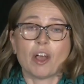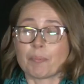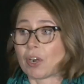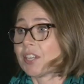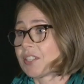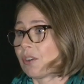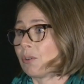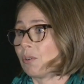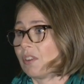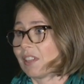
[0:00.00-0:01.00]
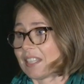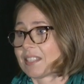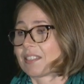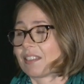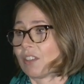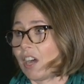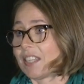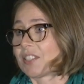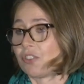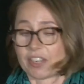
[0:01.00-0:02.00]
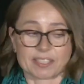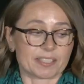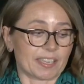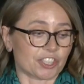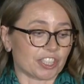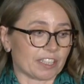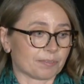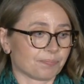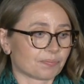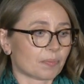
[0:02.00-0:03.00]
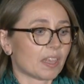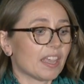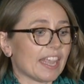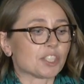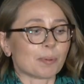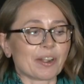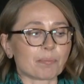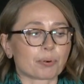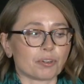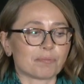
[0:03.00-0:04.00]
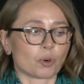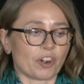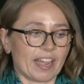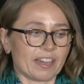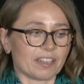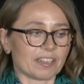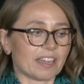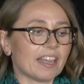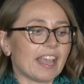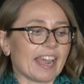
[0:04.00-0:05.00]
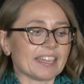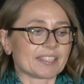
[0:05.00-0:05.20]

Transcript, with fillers: but also less loss during secession. It's about improved morale, and it's